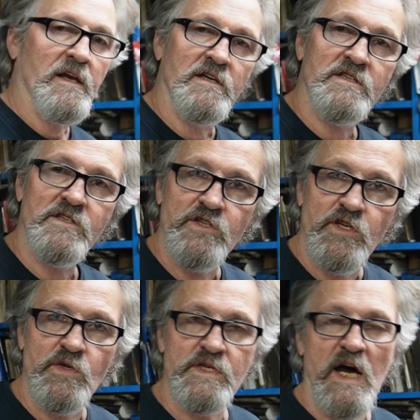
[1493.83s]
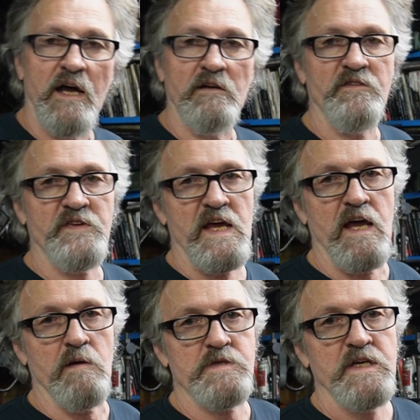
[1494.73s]
is to use higher lift
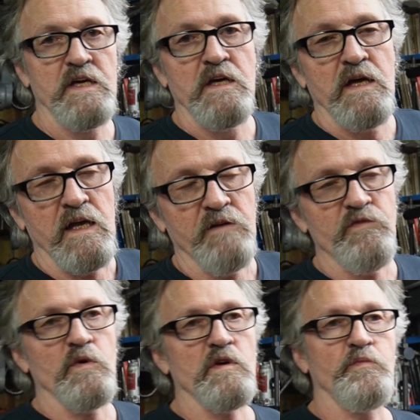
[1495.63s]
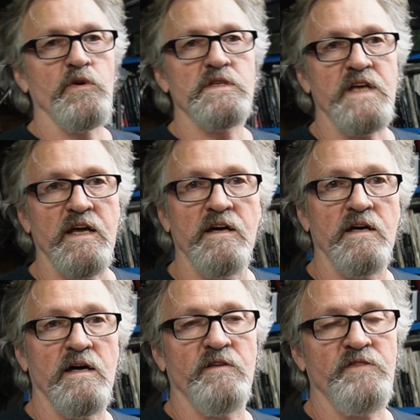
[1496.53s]
cams. And if you were to put, say,
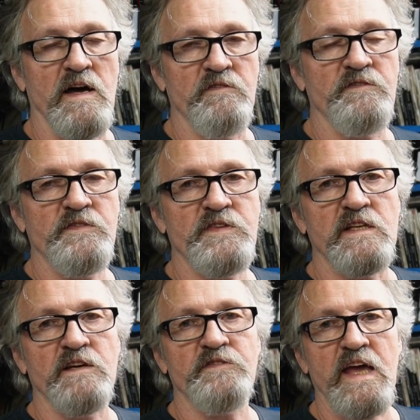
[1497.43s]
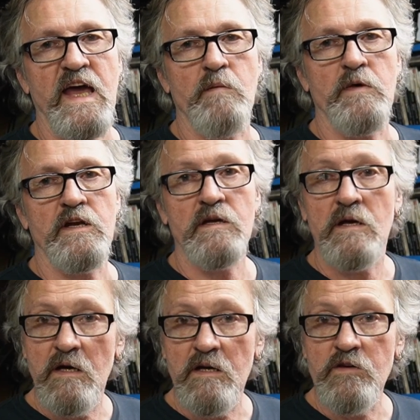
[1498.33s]
a 550 lift cam in it,
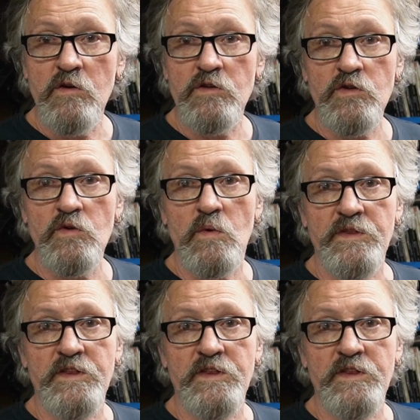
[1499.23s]
you could do it with